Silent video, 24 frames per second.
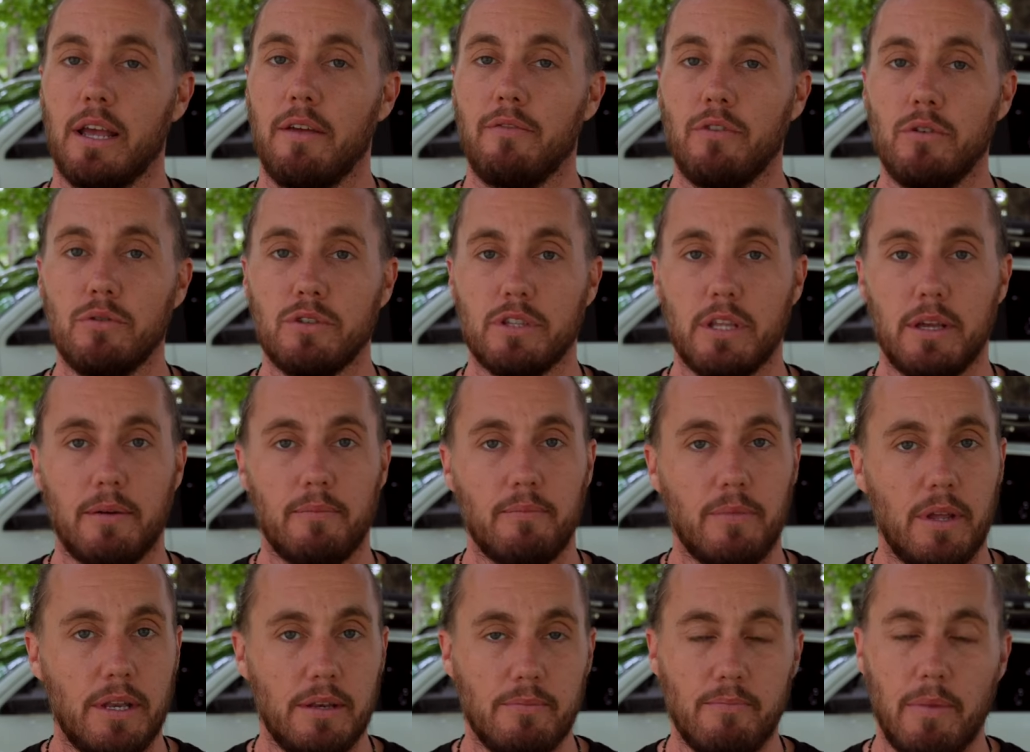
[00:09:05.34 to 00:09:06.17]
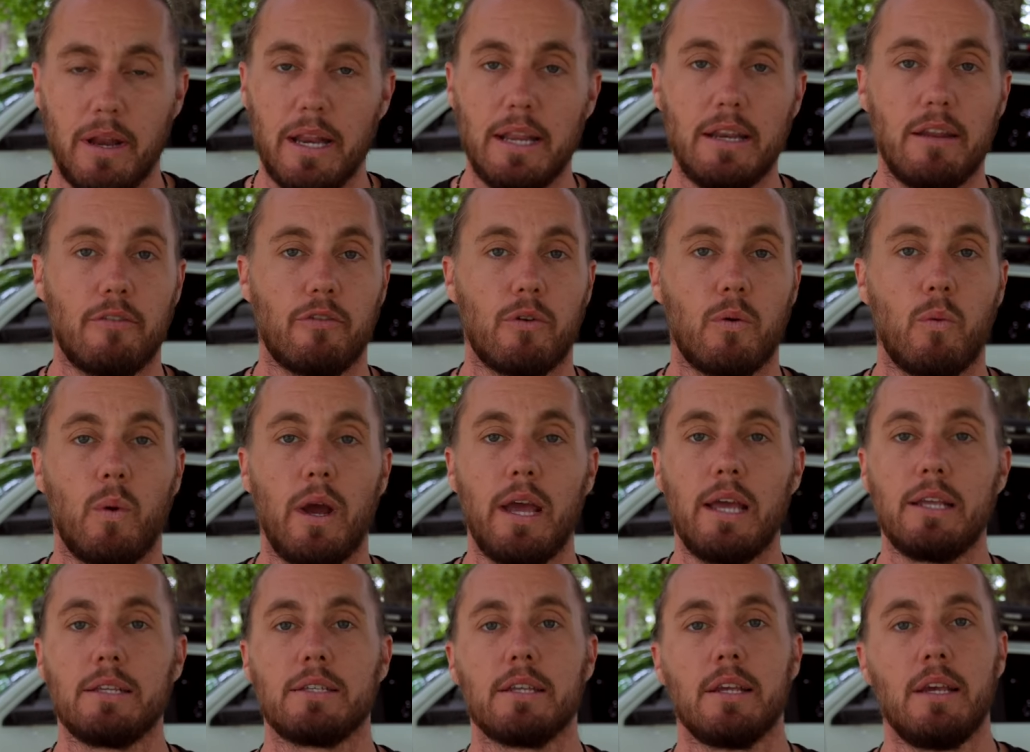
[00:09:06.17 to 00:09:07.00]
I've used them in many different
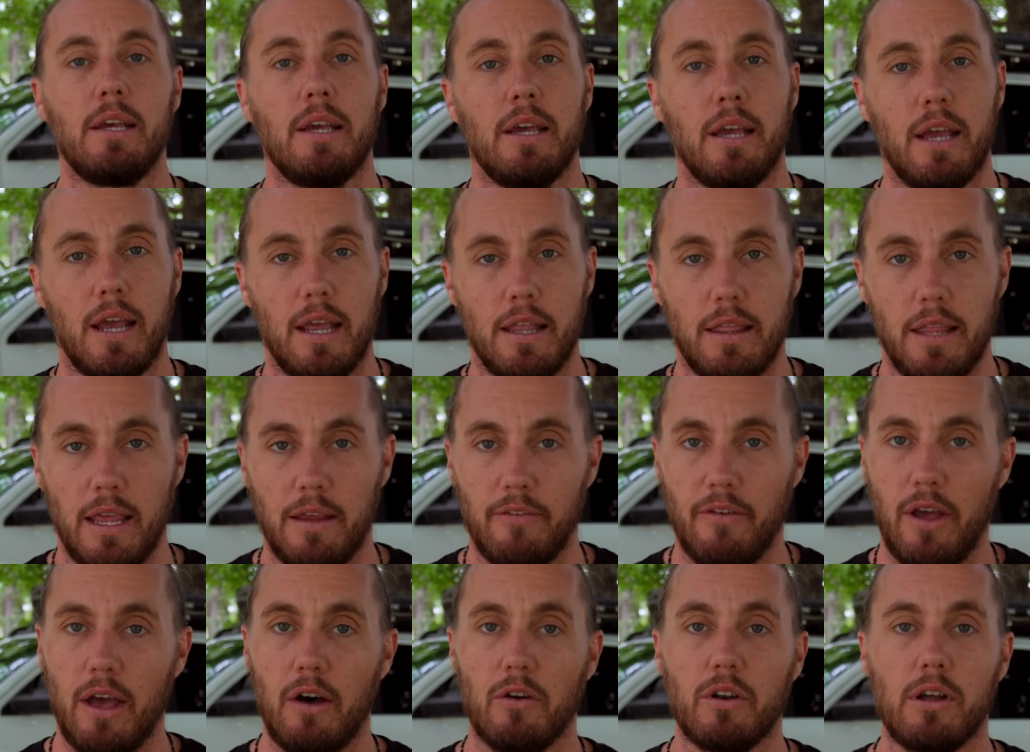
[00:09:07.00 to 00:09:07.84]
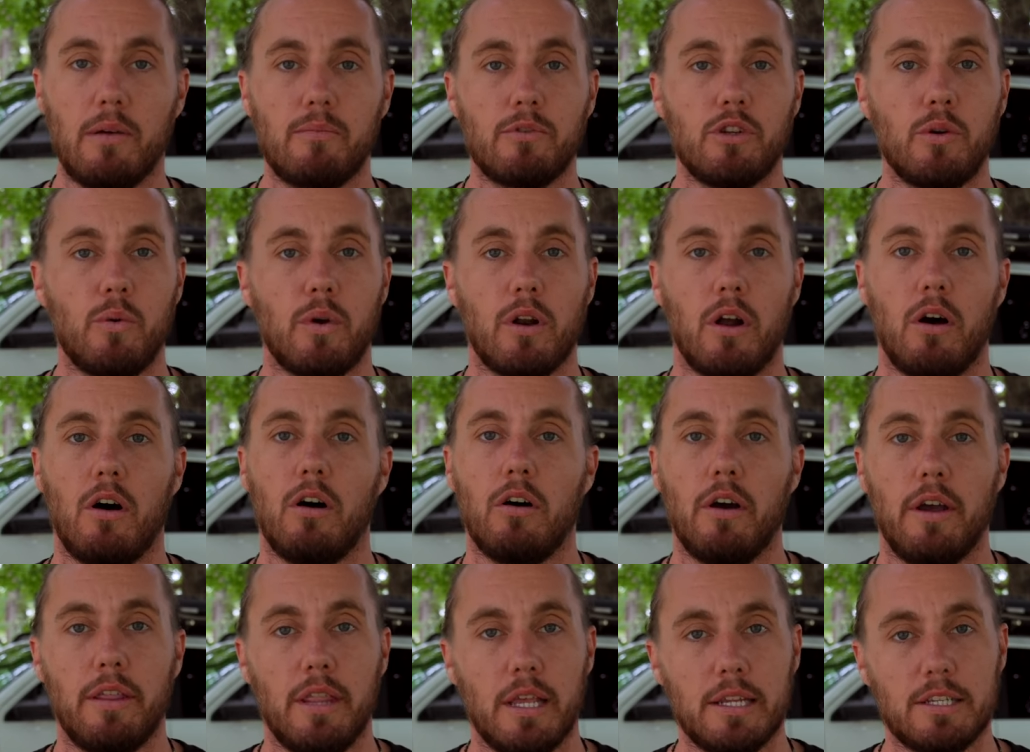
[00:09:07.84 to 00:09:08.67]
ways and they've held up to it
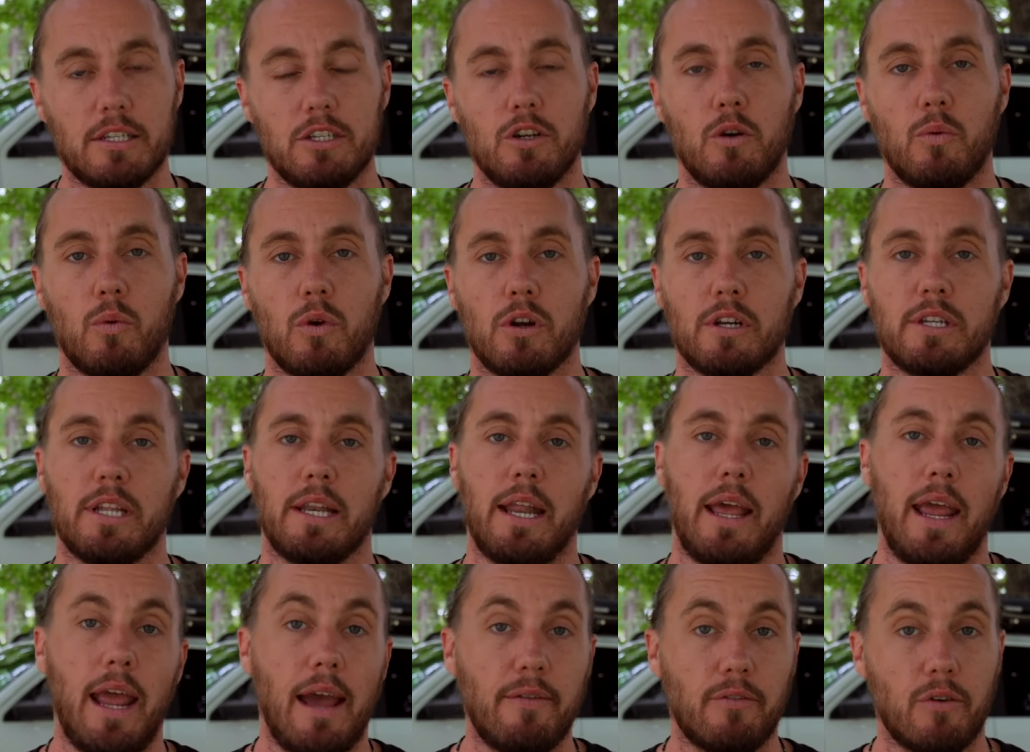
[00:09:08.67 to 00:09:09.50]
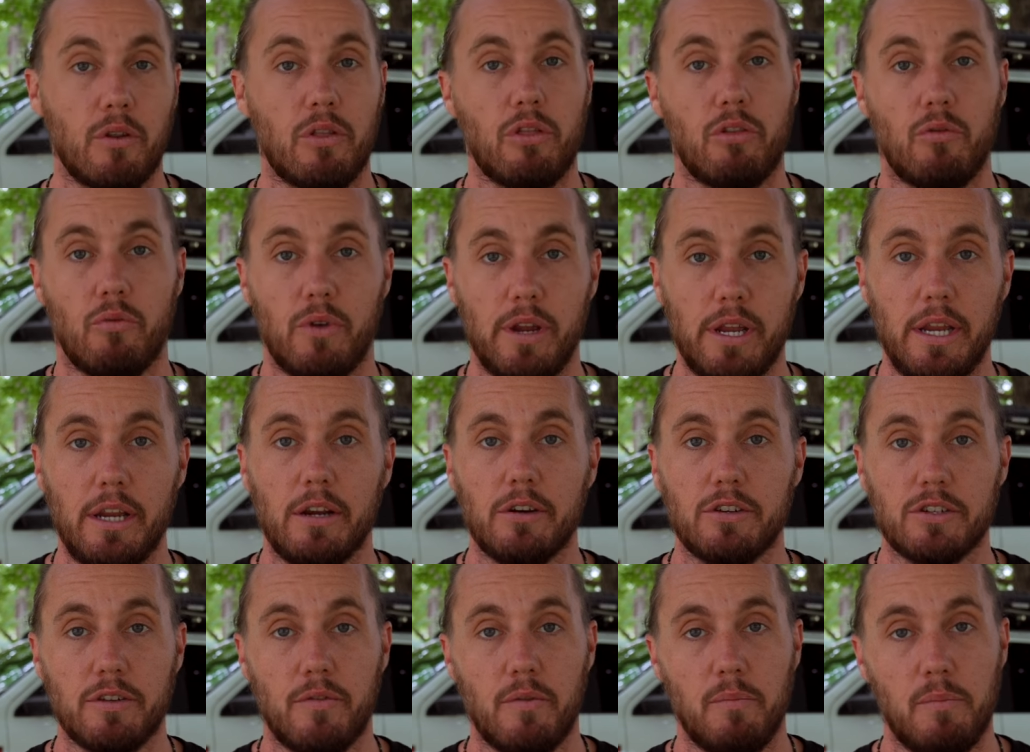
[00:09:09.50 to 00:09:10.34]
all and they still work today after three
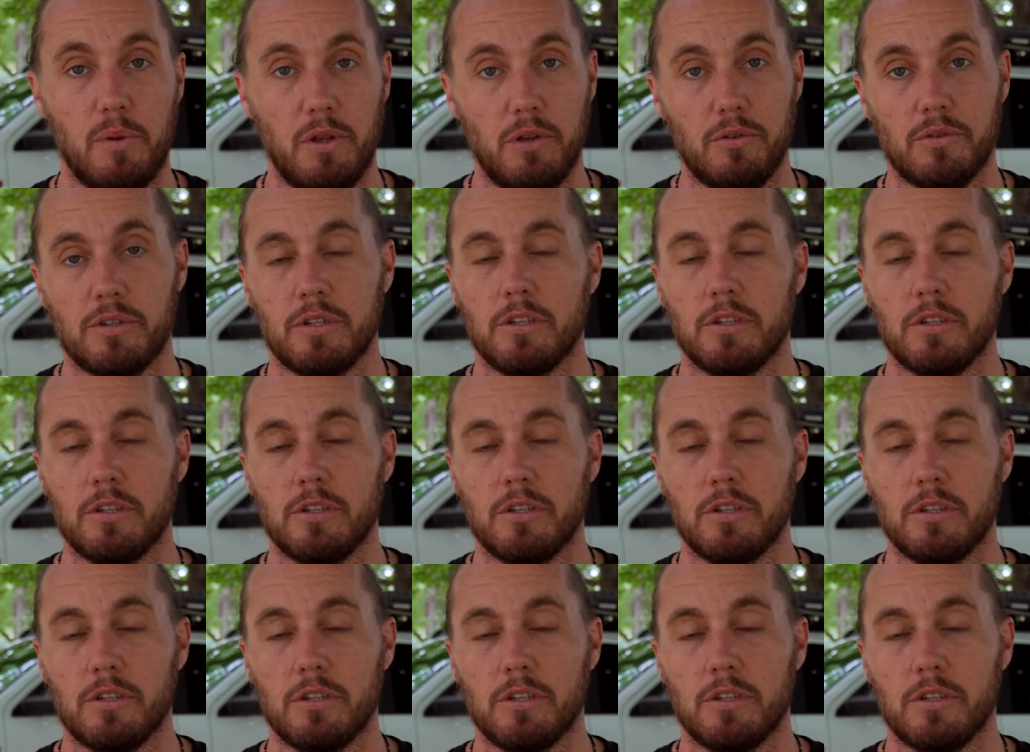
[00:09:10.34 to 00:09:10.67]
years of abuse.